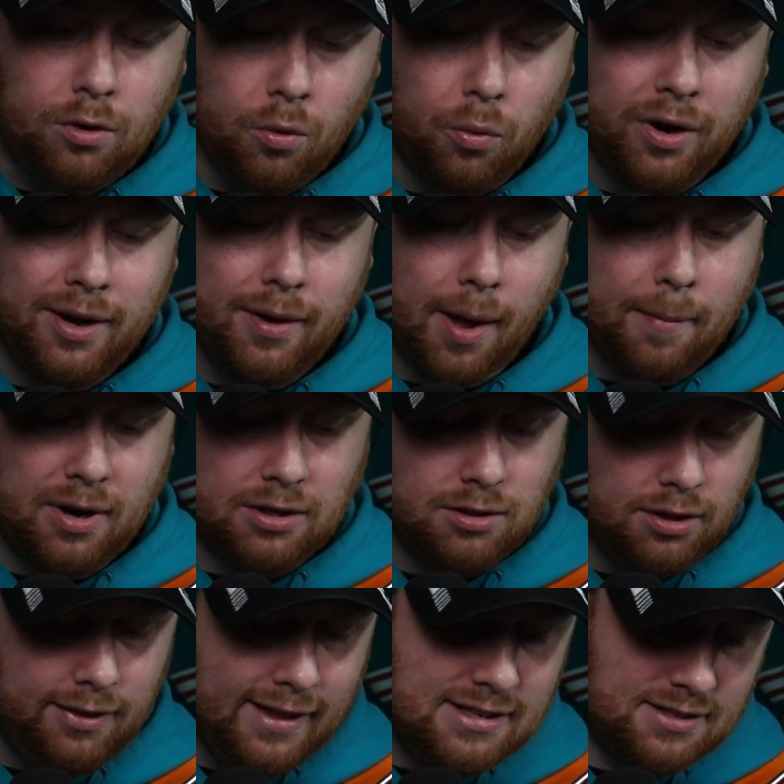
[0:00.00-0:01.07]
I'm
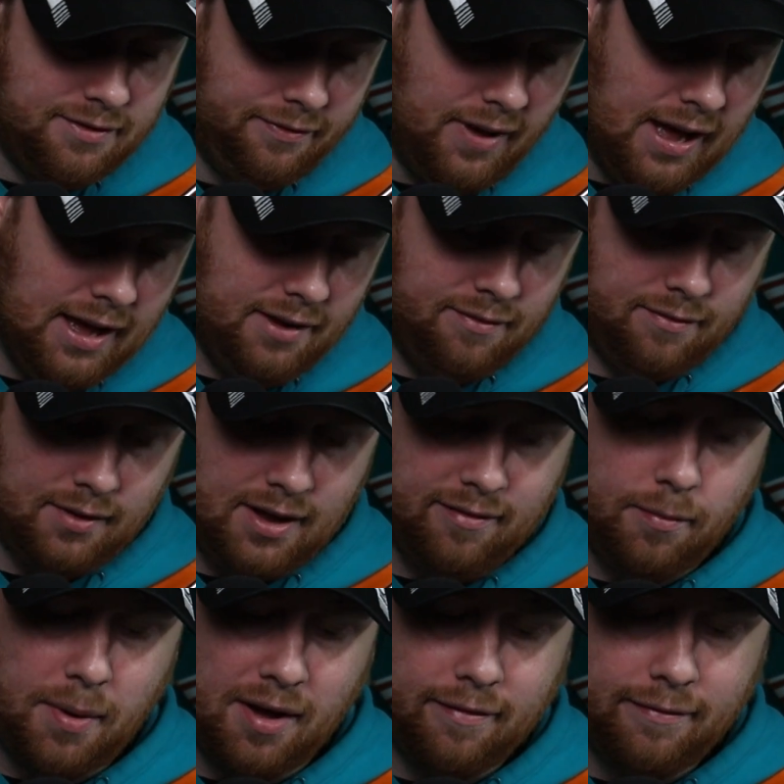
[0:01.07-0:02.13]
going to list five. I
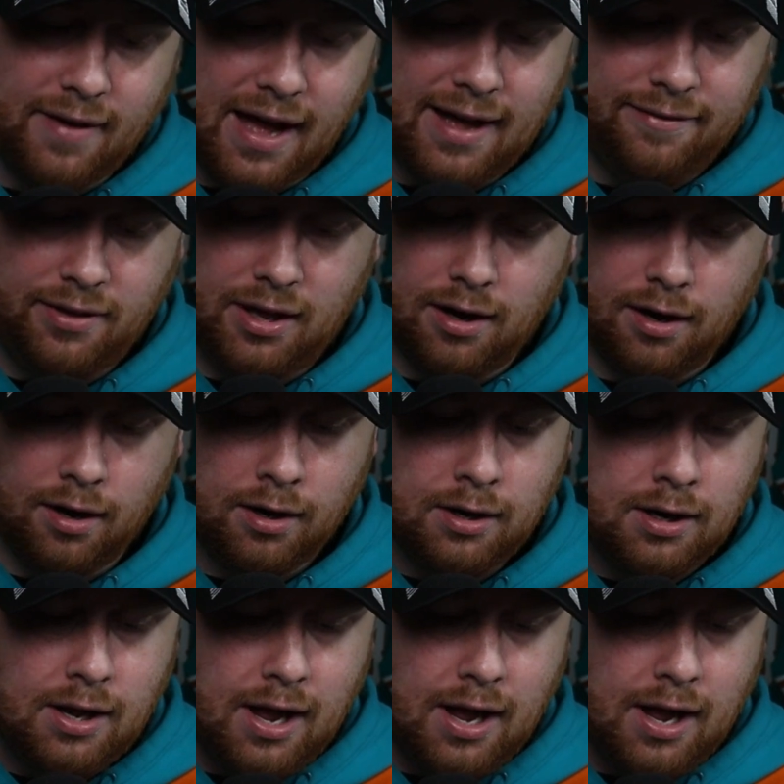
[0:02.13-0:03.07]
have about five here.